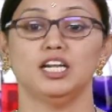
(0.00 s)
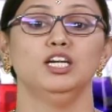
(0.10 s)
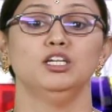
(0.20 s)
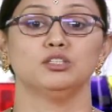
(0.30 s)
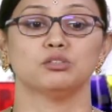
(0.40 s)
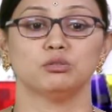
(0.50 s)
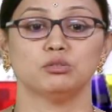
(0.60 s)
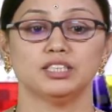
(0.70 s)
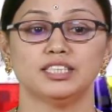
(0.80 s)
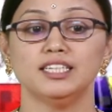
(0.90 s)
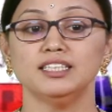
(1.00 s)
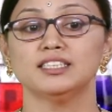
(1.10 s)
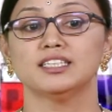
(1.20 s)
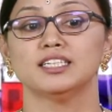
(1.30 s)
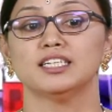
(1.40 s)
So, it is
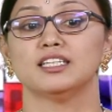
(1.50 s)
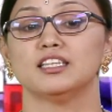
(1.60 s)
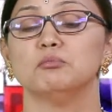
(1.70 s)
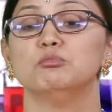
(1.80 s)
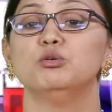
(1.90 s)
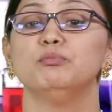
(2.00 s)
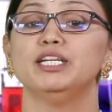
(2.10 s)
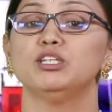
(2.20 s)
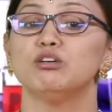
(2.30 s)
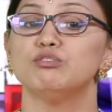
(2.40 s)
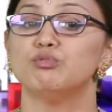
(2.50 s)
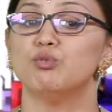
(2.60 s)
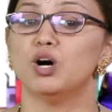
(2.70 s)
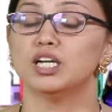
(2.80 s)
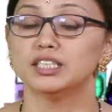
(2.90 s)
the movement of
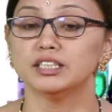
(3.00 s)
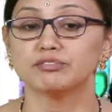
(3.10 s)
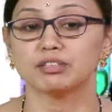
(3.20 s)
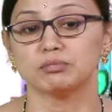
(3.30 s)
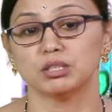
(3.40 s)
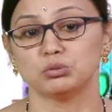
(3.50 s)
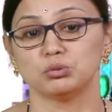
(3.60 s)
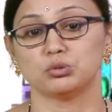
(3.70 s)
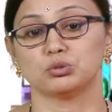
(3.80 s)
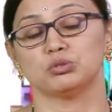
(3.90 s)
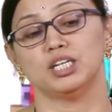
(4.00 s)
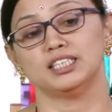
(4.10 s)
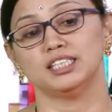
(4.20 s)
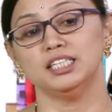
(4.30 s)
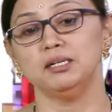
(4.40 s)
water from the roots to the other
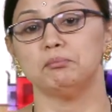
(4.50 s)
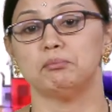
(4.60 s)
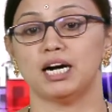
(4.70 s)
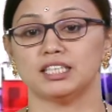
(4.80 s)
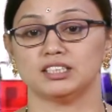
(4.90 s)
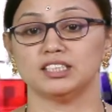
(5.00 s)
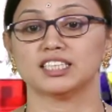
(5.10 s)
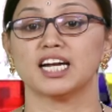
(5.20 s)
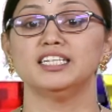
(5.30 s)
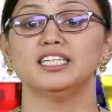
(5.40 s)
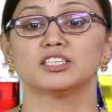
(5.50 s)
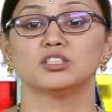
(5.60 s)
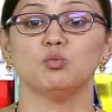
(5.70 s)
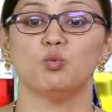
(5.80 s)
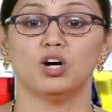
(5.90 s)
parts. It conducts the
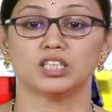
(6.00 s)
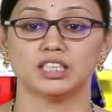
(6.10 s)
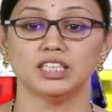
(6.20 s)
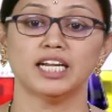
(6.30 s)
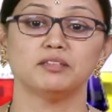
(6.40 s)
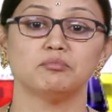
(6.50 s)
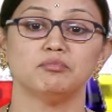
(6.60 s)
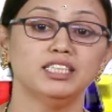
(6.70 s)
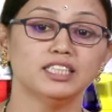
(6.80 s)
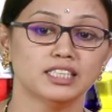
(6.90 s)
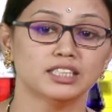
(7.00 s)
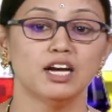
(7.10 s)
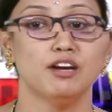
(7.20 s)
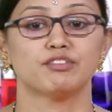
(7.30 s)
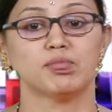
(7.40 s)
water and minerals
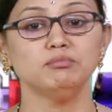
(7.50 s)
from the